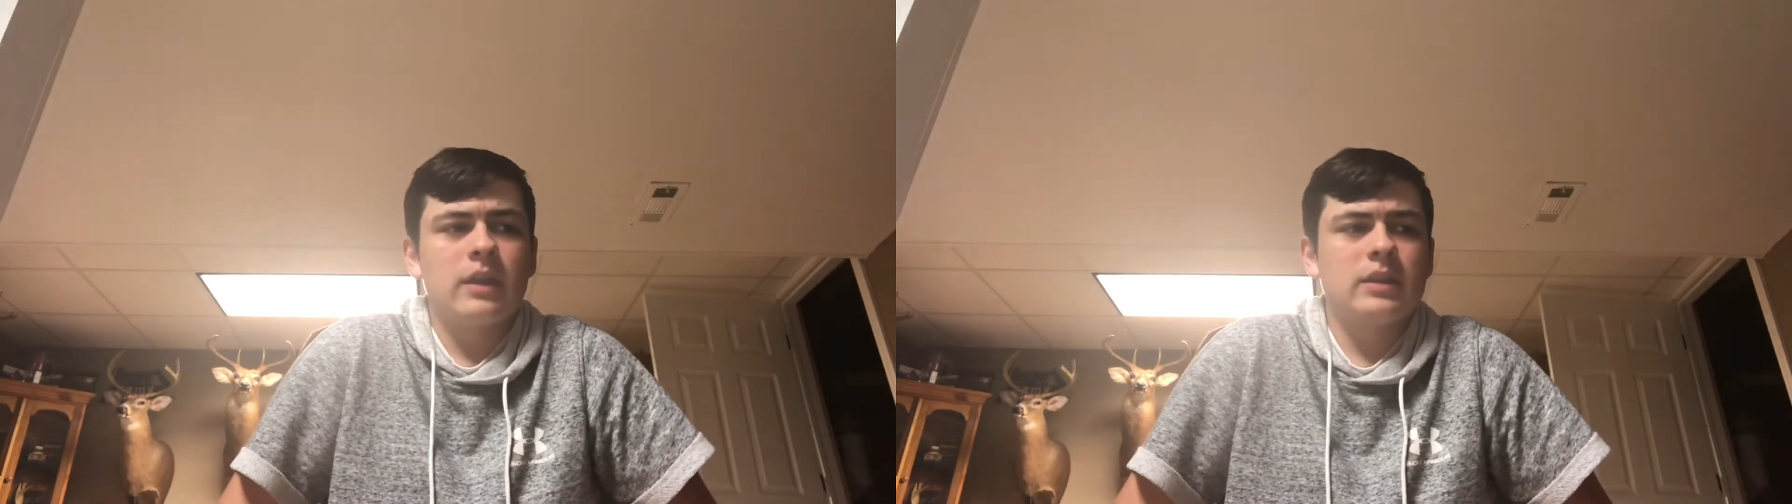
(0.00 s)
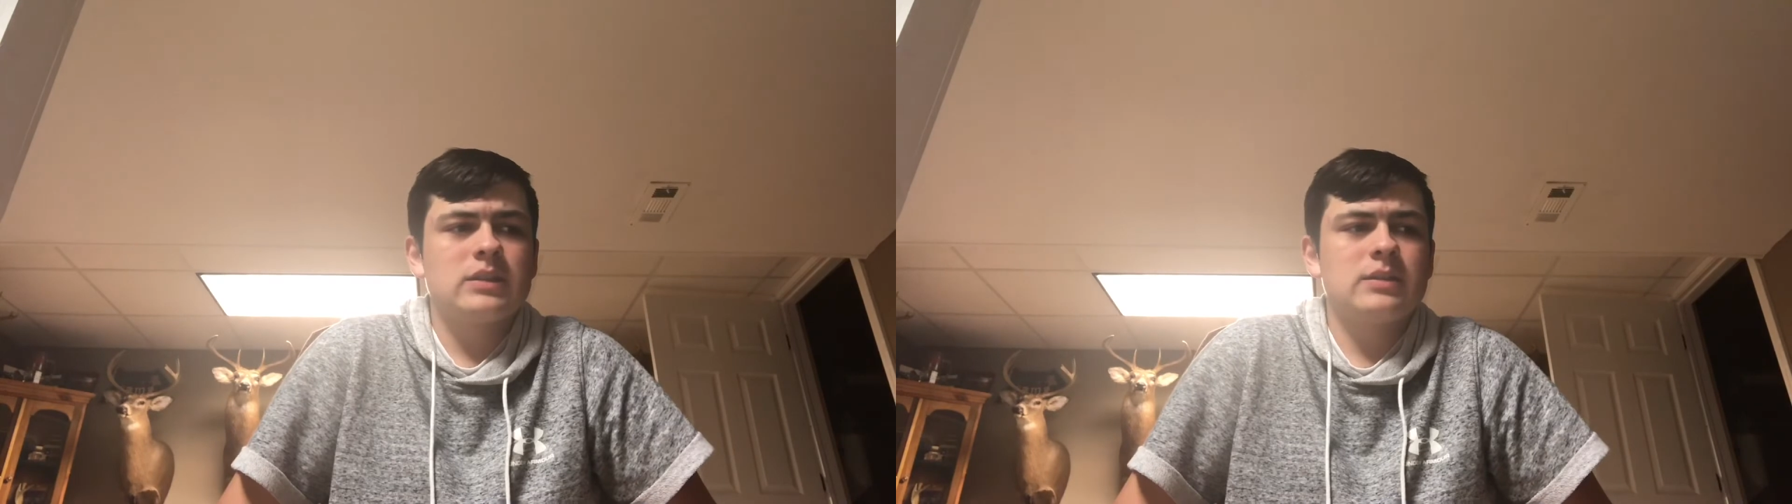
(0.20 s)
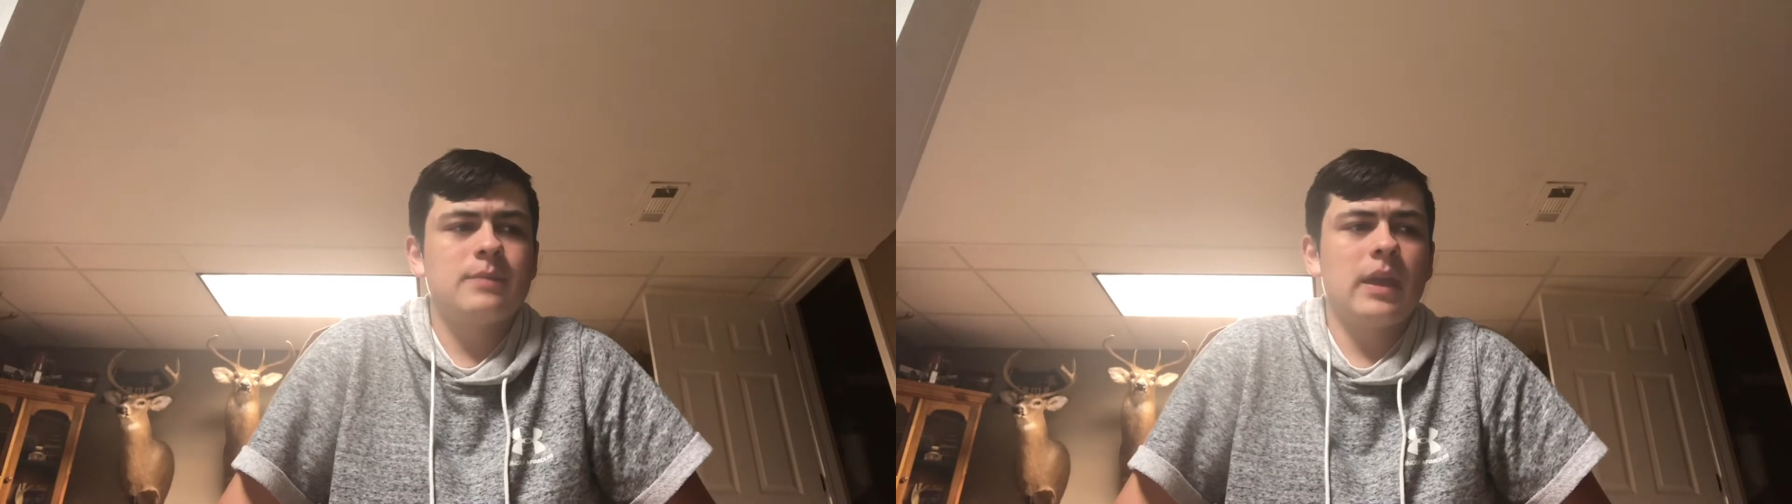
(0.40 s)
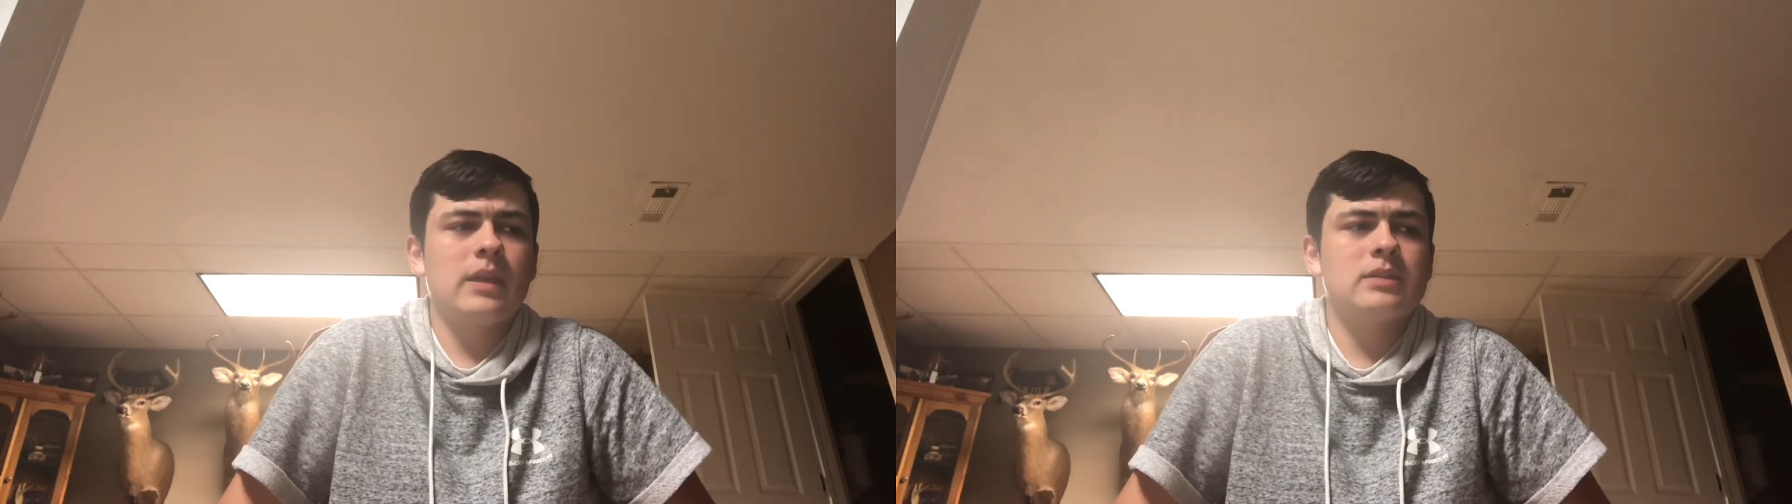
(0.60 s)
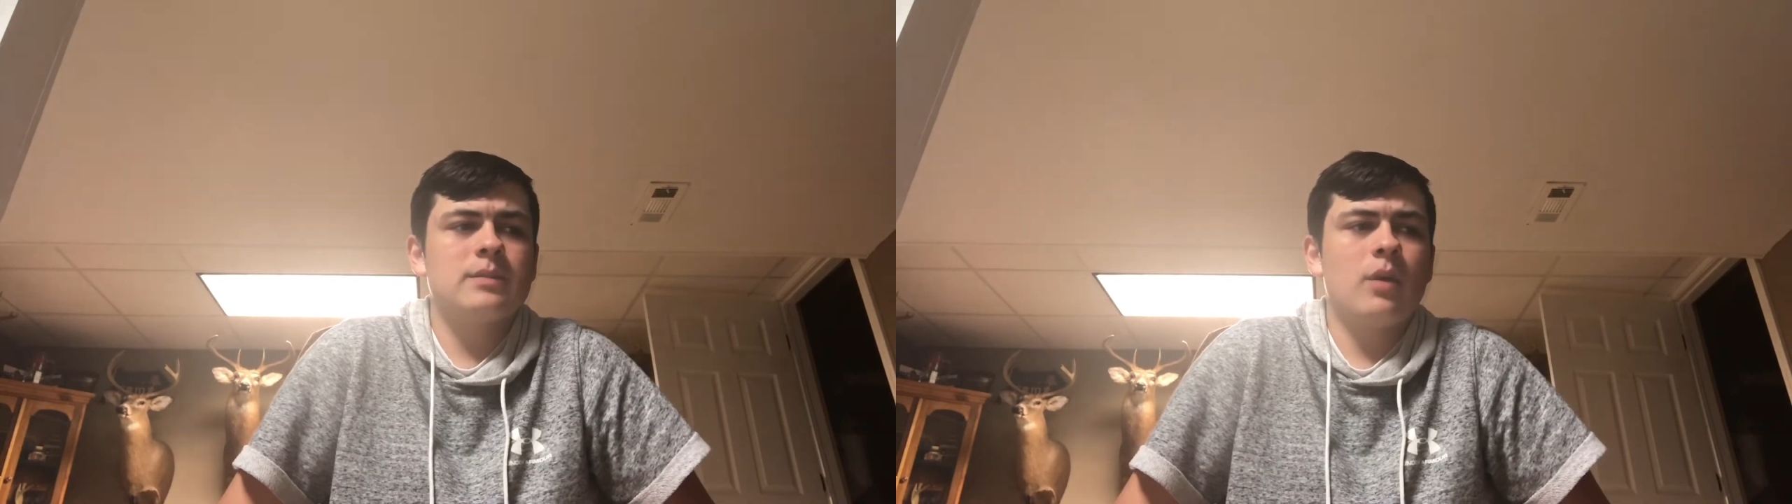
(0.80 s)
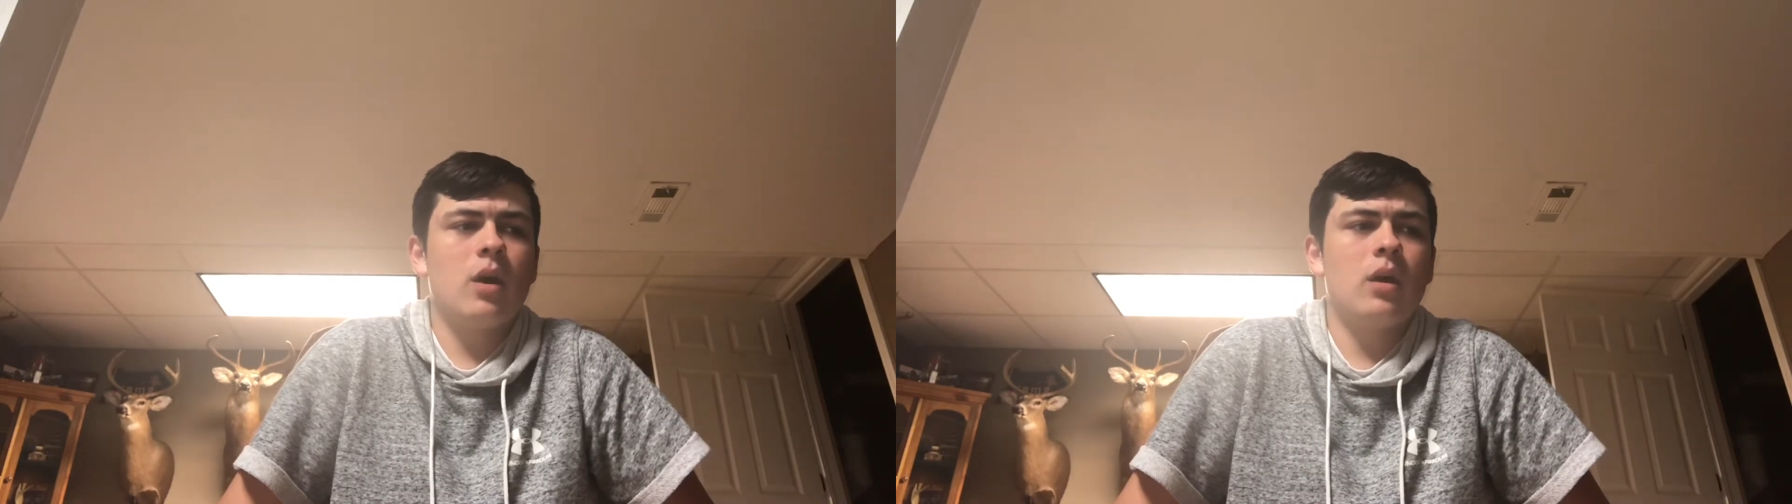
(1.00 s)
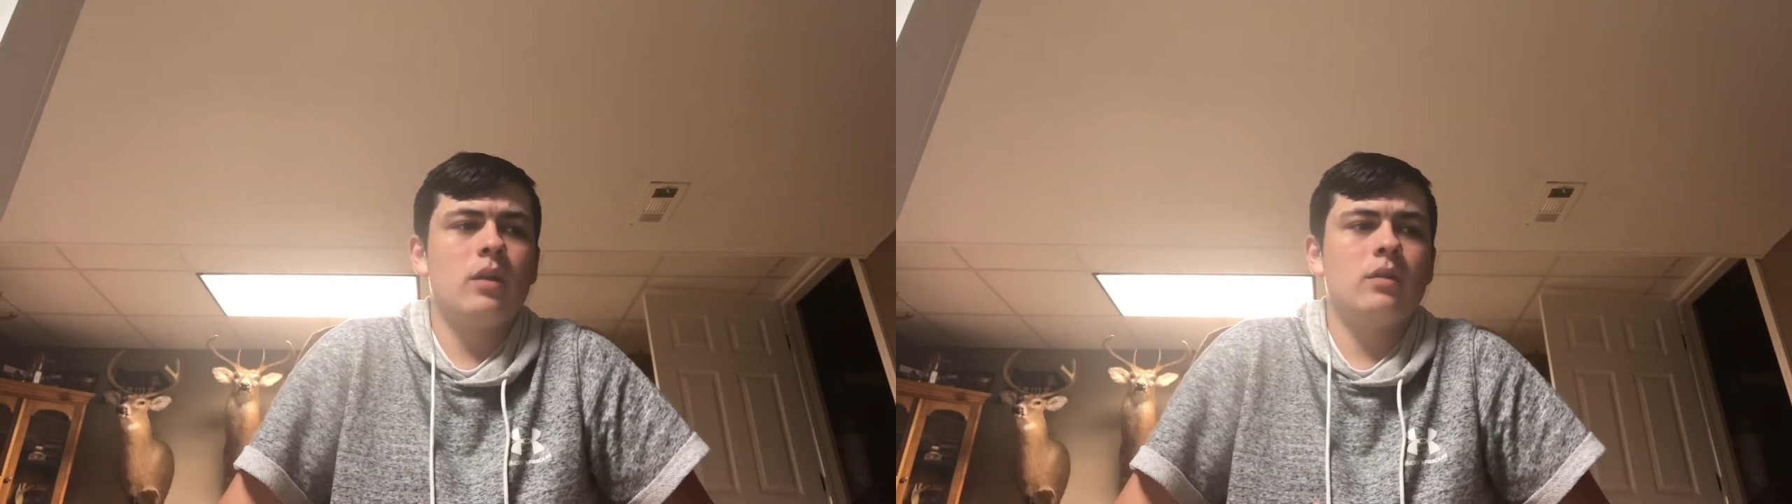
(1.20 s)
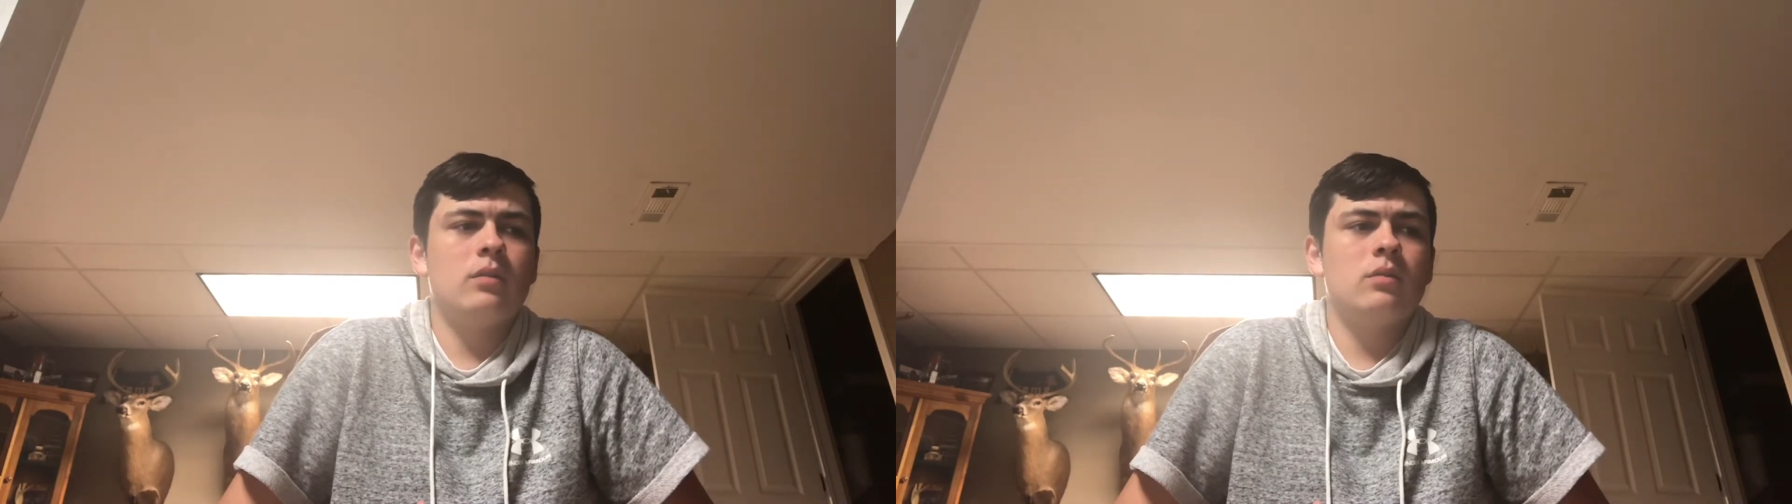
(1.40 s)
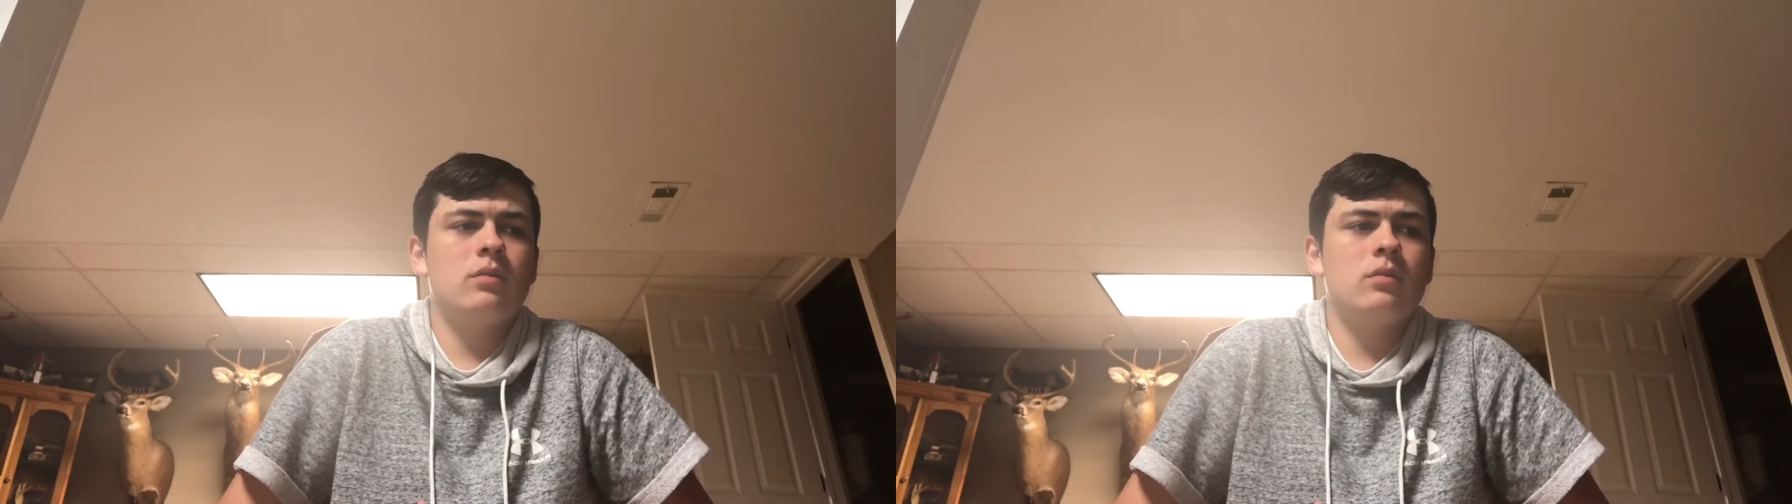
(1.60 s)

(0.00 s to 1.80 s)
it expands upon